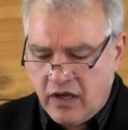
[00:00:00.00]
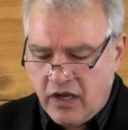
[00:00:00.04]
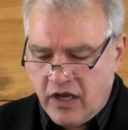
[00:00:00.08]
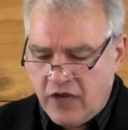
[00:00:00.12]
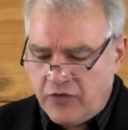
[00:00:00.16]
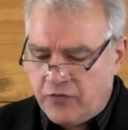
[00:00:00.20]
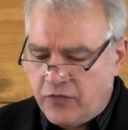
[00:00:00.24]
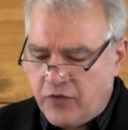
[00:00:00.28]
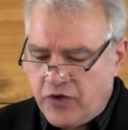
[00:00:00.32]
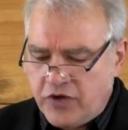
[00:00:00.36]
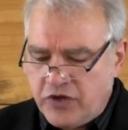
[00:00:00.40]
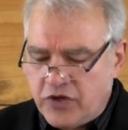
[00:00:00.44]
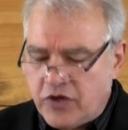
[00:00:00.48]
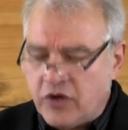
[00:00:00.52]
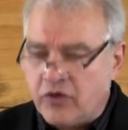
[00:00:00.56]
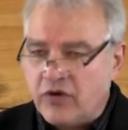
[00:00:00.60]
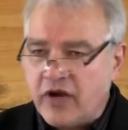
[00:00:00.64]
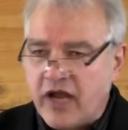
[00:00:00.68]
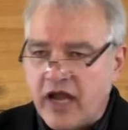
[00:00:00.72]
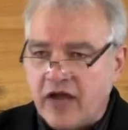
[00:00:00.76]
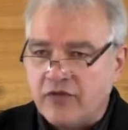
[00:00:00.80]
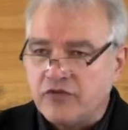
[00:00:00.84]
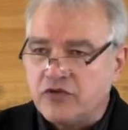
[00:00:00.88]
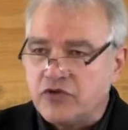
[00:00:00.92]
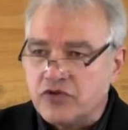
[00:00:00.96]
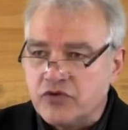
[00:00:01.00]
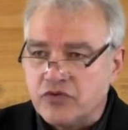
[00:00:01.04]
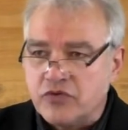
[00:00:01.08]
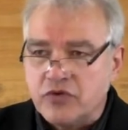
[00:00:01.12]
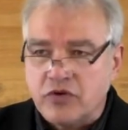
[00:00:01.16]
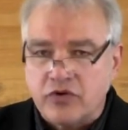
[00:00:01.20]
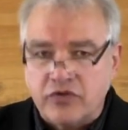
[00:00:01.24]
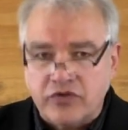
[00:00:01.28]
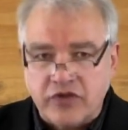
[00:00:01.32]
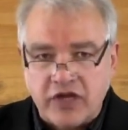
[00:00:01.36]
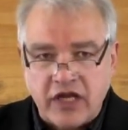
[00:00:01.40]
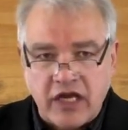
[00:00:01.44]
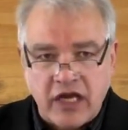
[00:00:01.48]
if we don't have
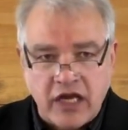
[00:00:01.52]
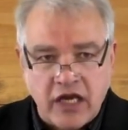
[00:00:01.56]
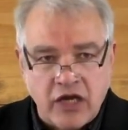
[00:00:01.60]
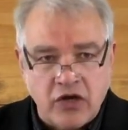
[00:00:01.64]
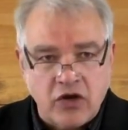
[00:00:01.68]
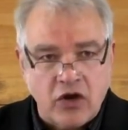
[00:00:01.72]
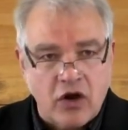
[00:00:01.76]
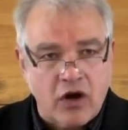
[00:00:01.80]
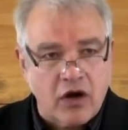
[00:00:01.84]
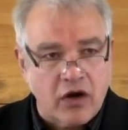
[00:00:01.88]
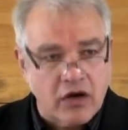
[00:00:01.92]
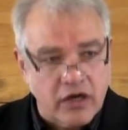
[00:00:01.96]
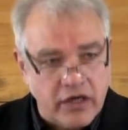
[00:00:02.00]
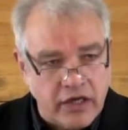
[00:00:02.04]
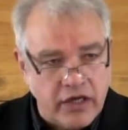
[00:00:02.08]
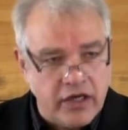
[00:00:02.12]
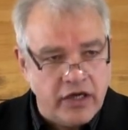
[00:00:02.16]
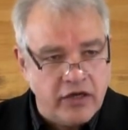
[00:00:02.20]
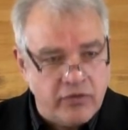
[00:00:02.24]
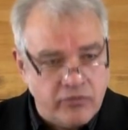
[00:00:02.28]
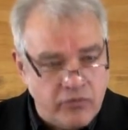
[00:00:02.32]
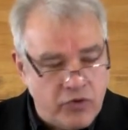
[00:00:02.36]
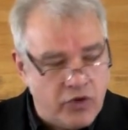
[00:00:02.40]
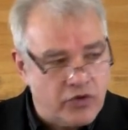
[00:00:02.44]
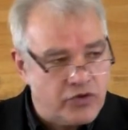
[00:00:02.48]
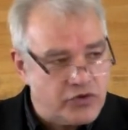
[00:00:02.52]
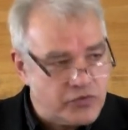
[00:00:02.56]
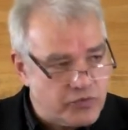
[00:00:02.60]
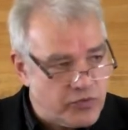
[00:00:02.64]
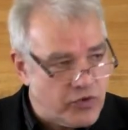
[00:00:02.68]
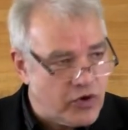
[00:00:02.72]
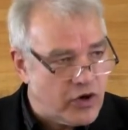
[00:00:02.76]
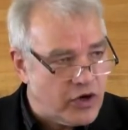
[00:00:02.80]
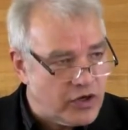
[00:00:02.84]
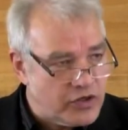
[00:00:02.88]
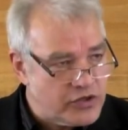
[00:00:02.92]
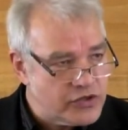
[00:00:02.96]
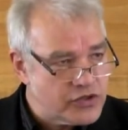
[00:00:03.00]
truth in our inmost
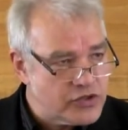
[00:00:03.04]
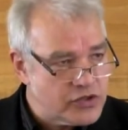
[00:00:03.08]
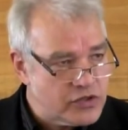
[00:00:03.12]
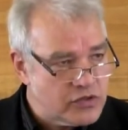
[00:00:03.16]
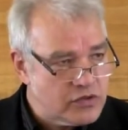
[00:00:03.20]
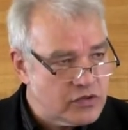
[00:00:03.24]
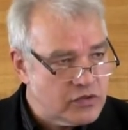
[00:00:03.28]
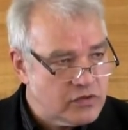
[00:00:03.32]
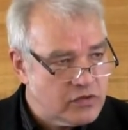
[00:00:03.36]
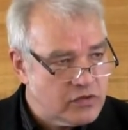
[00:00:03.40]
parts.